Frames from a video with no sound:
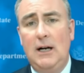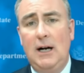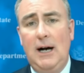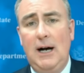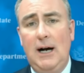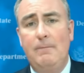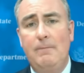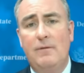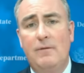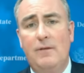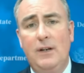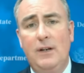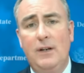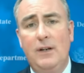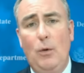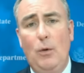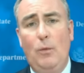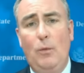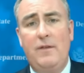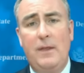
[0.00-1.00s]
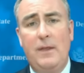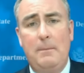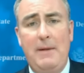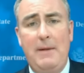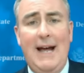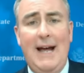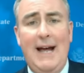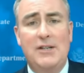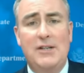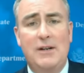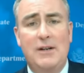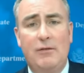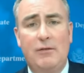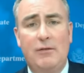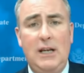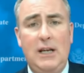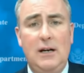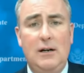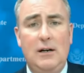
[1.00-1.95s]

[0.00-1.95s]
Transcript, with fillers: Um, you know, for the past several